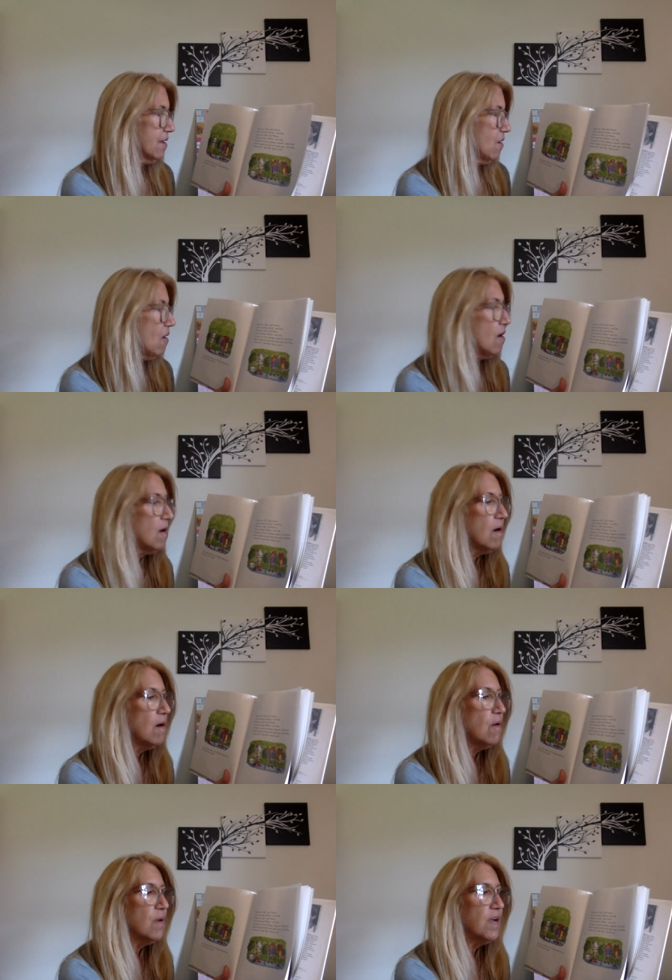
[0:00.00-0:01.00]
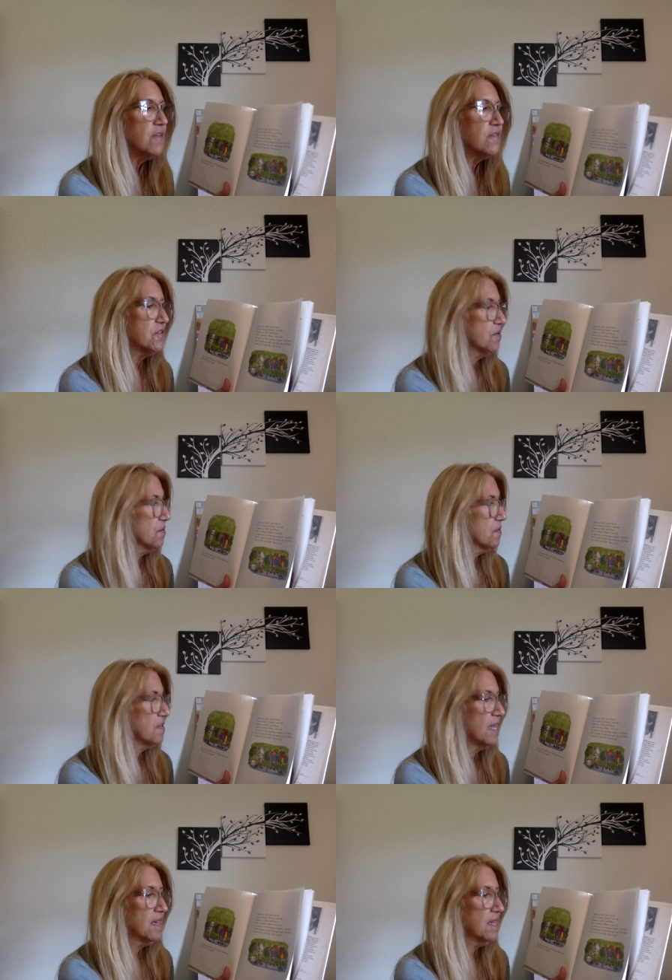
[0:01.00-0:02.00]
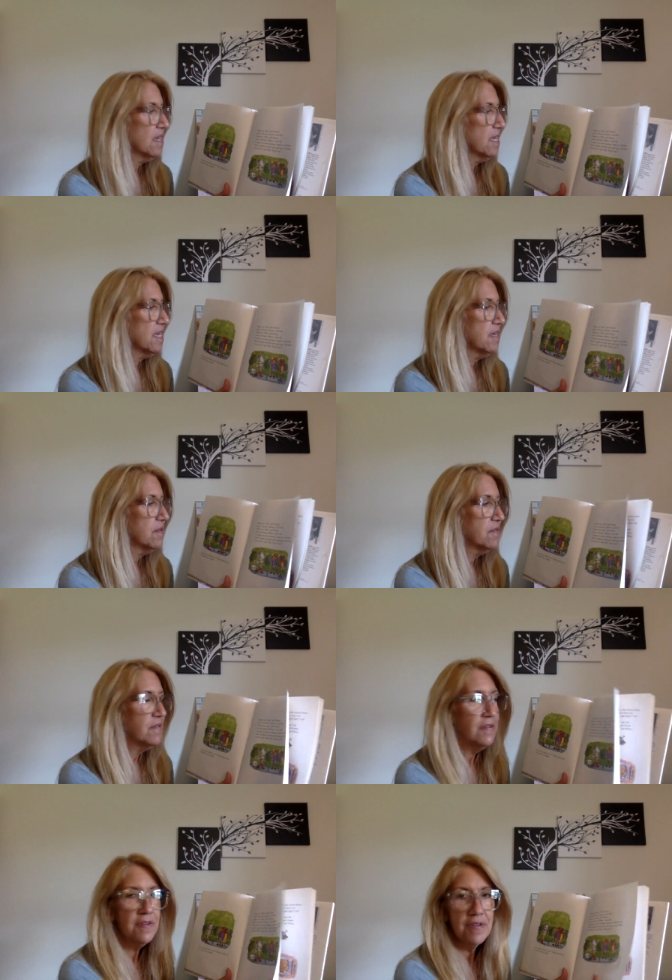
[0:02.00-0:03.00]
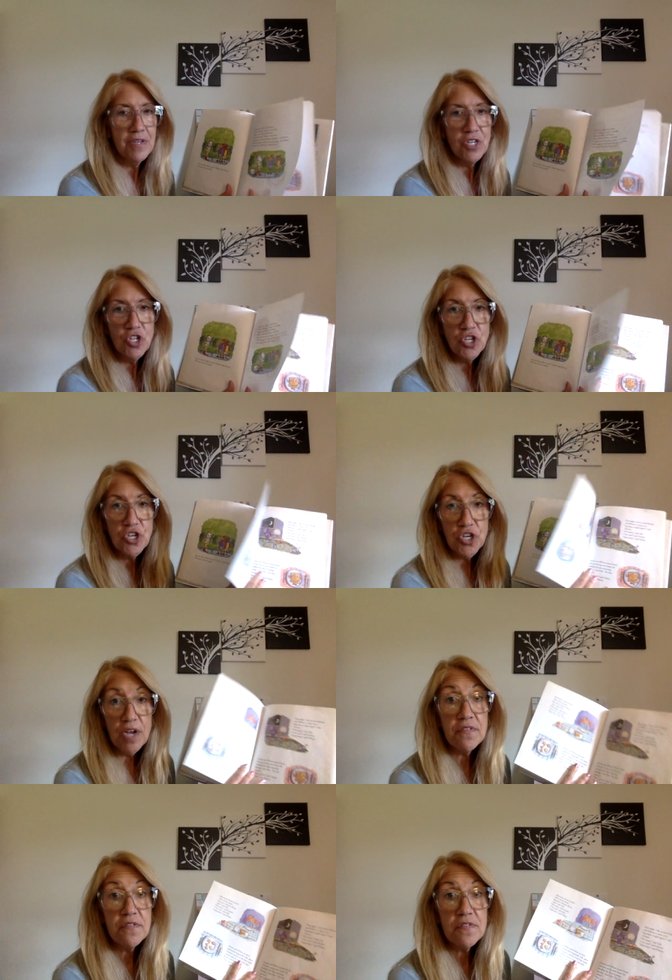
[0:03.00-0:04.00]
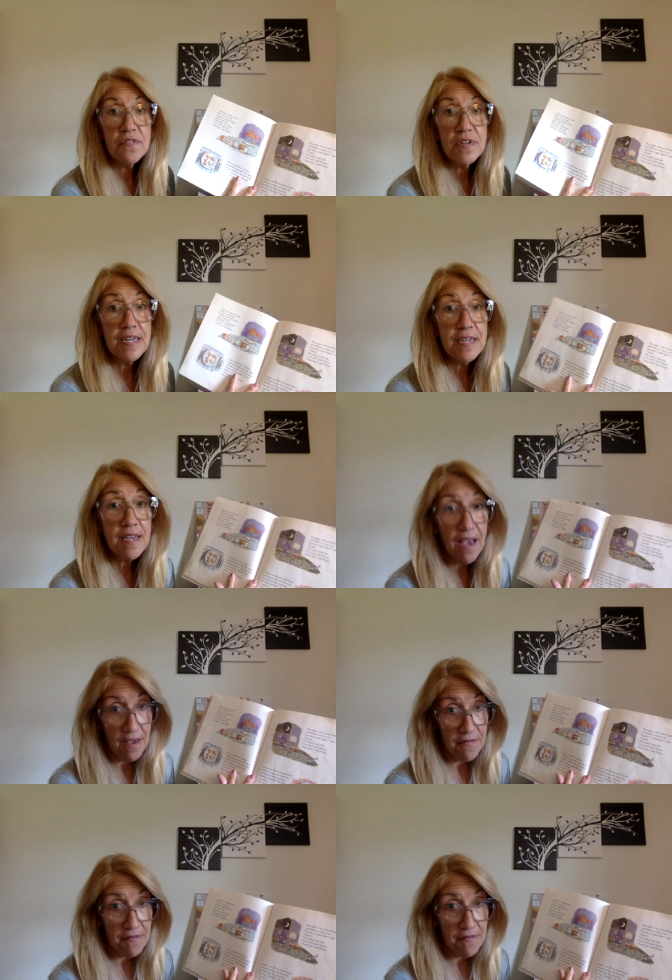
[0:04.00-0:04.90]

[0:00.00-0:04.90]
I always do, said Lily. Just in case.